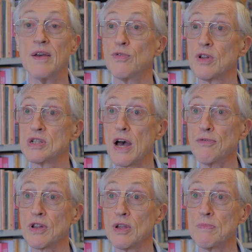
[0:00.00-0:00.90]

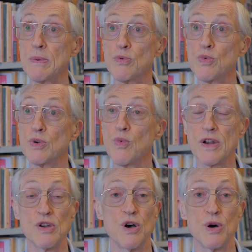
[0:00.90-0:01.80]
philosophically, people would
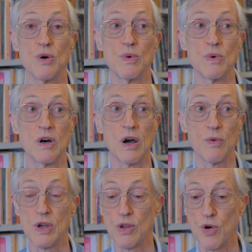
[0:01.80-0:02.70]
want to know, are
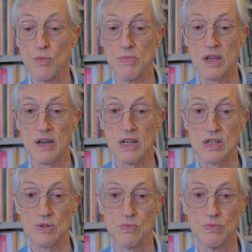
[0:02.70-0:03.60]
we alone,
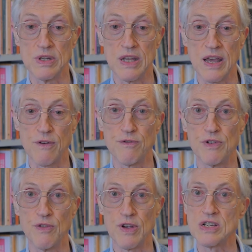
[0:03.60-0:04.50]
because we have
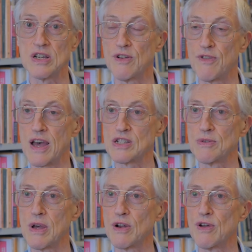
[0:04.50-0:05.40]
invested a vast
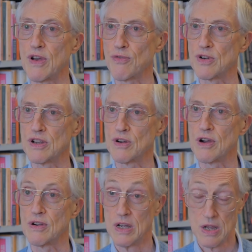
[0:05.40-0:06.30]
amount of effort in
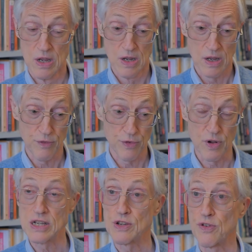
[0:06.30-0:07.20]
our
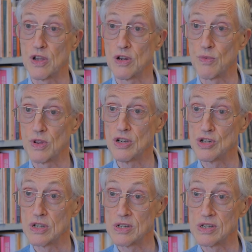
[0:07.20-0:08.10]
philosophy and
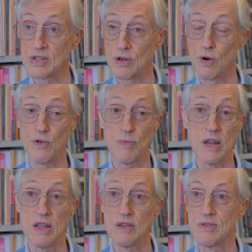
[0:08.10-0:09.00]
religions over
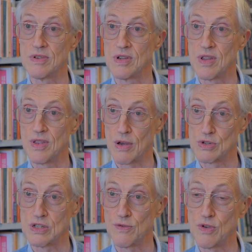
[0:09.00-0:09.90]
many
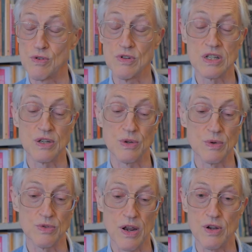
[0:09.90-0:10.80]
thousands of years
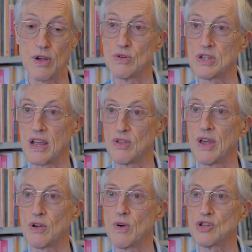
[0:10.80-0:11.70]
to try to understand
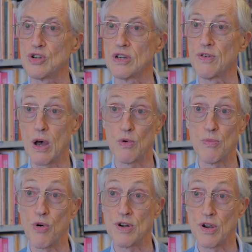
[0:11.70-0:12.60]
that question of how
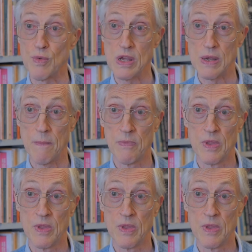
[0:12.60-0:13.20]
important are we?